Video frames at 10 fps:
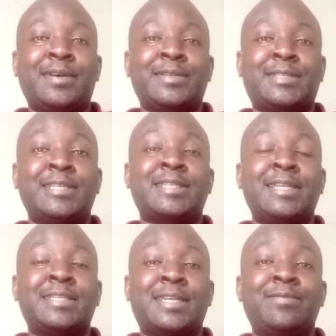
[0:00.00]
since I
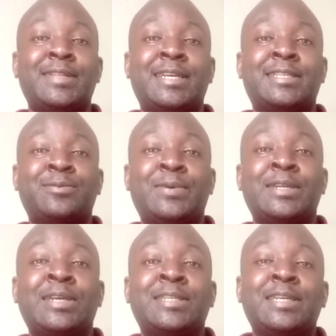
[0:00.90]
discovered that
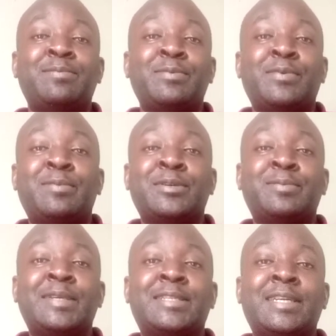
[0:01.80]
when I tell people about
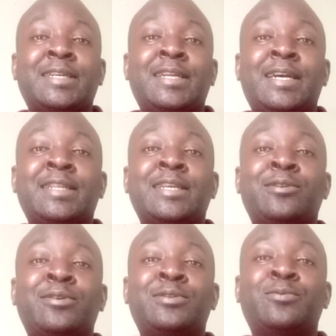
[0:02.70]
my channel and they
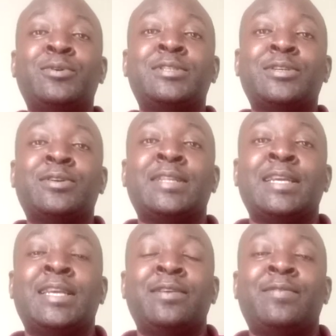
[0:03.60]
don't watch, or they
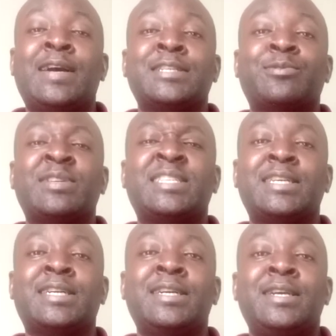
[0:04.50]
give harsh critique,